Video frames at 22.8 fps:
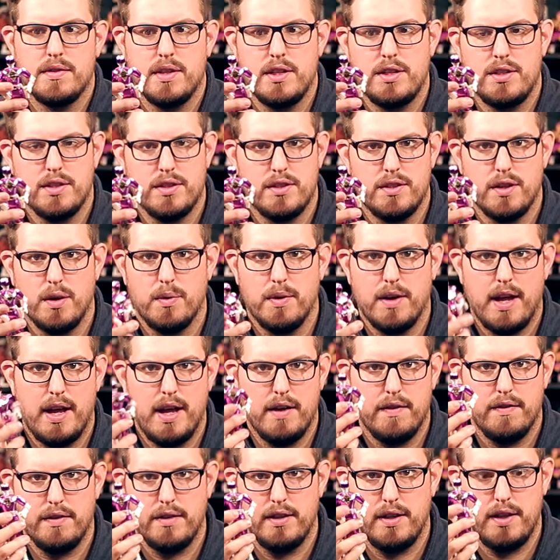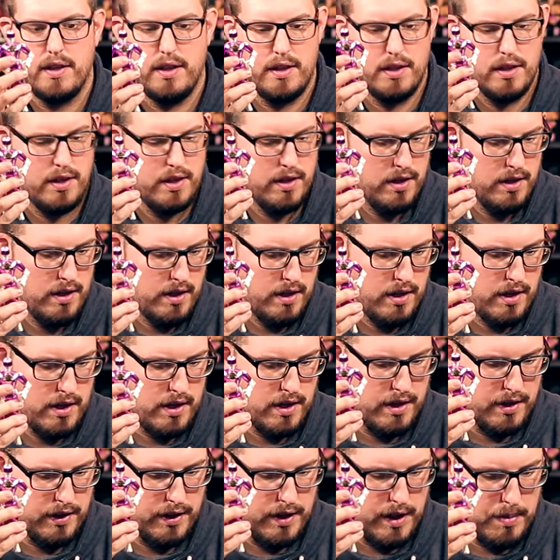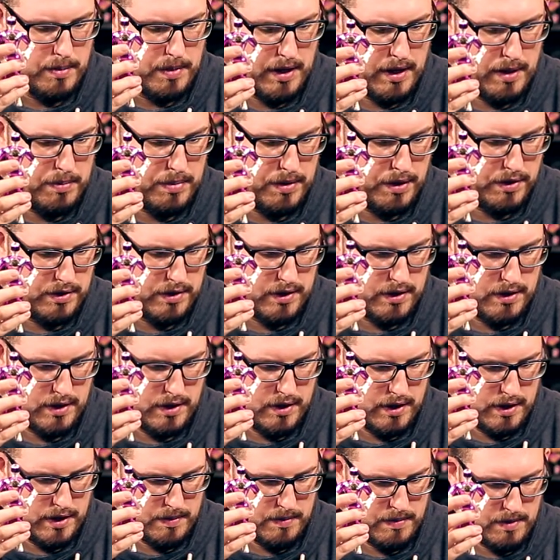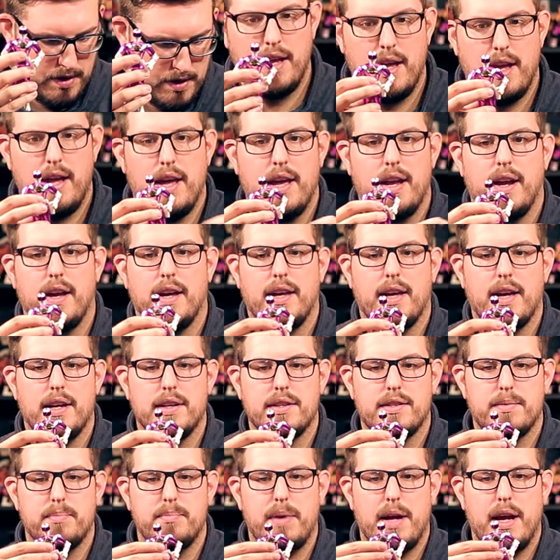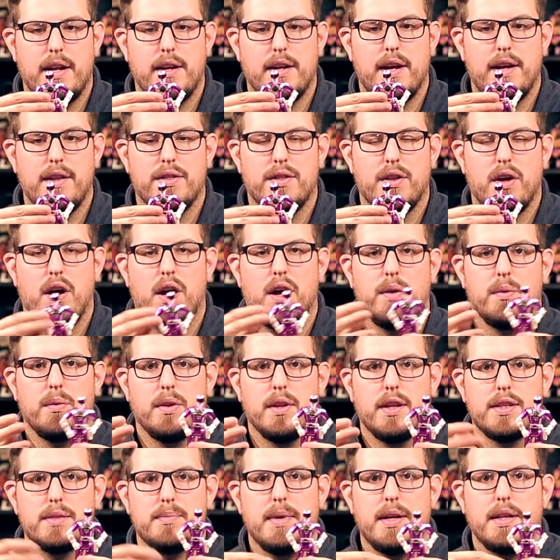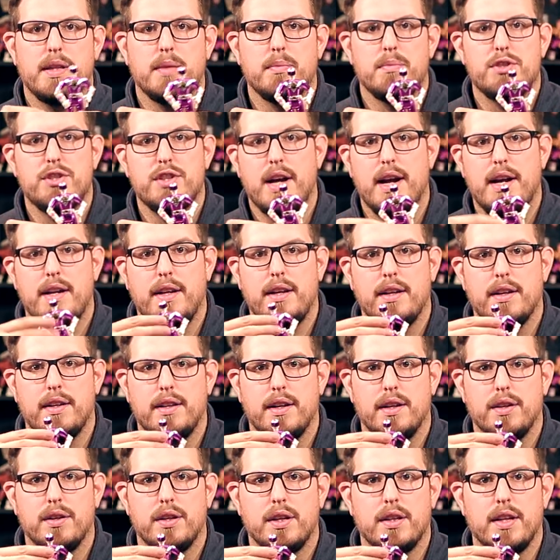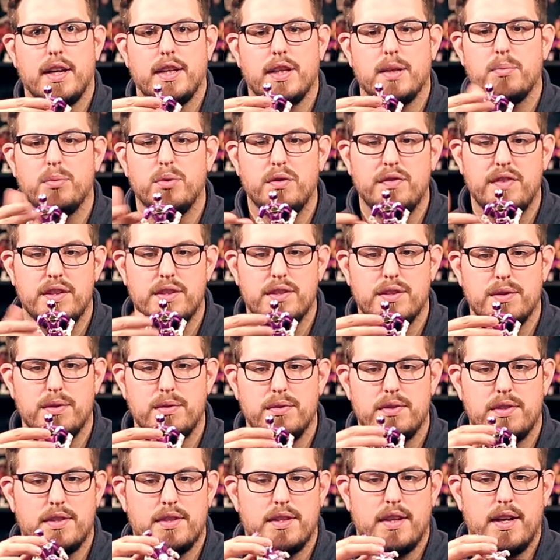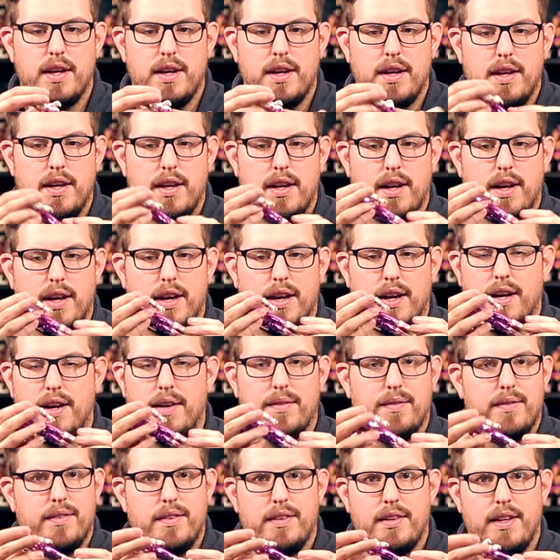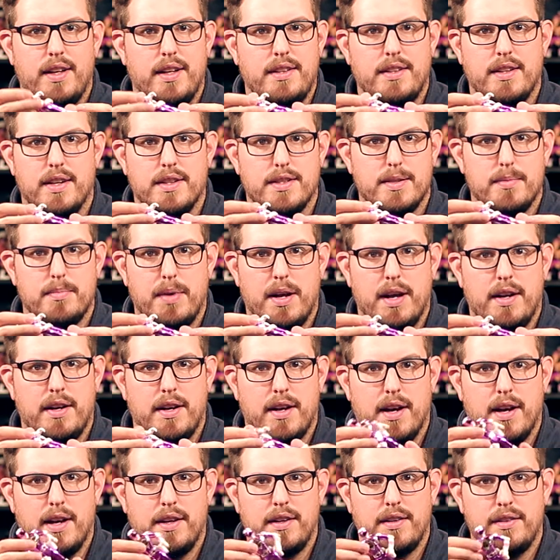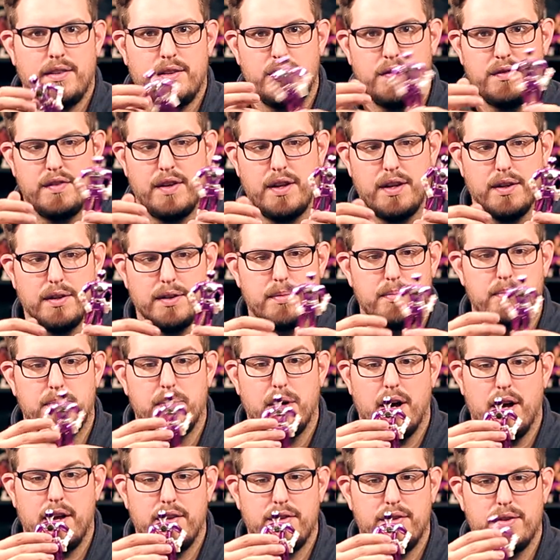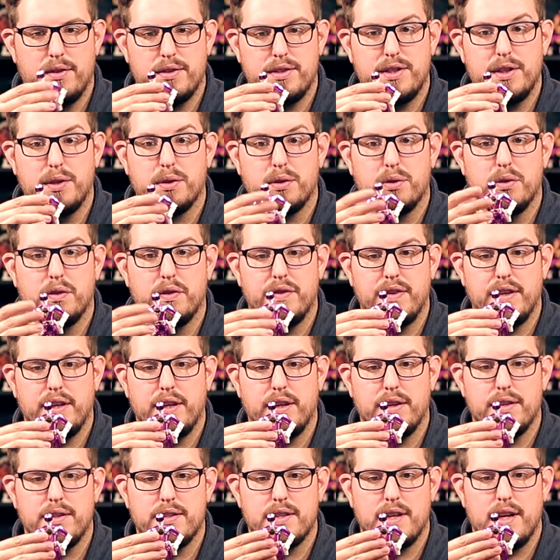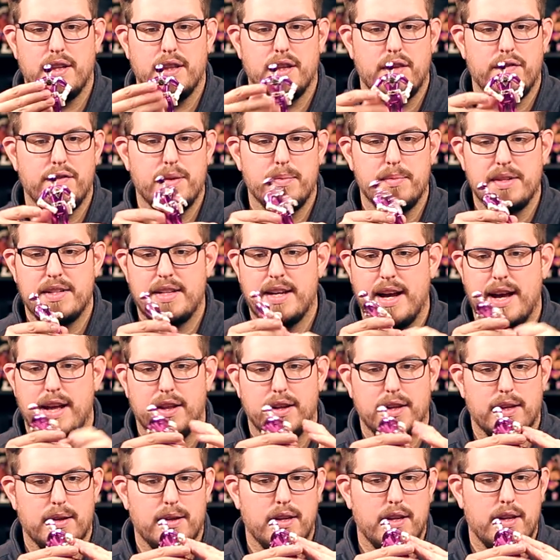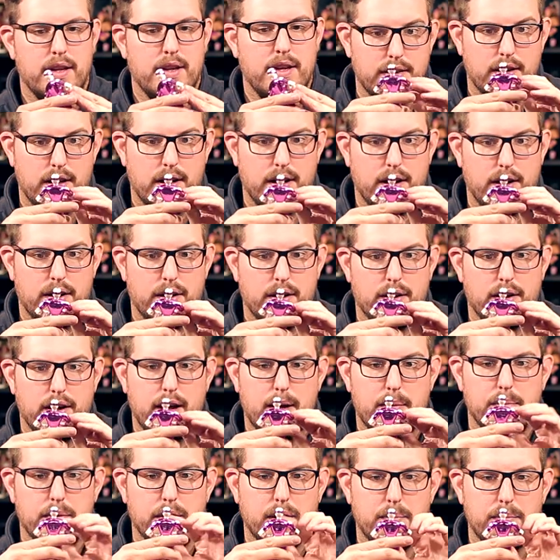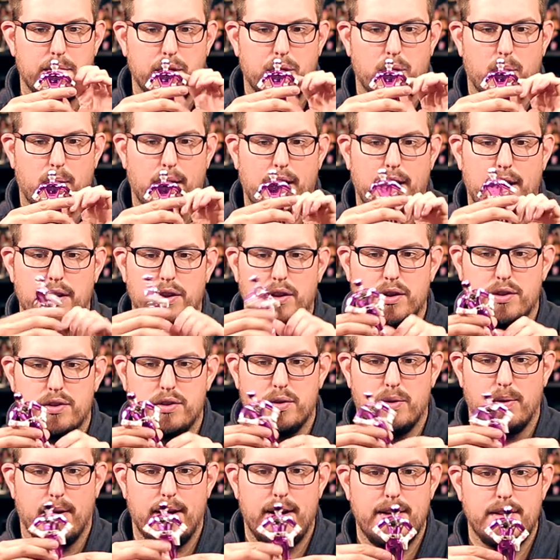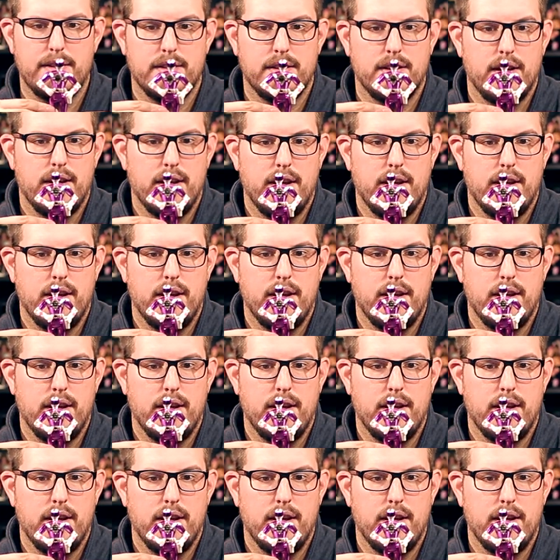They just don't have the gimmick built into them. And I guess Bandai thought, well, let's make them shiny and they'll look like the movie suits. It doesn't, Bandai, you failed. But they're still cool figures. I love the metallic. Her emblem, the crane, looks great.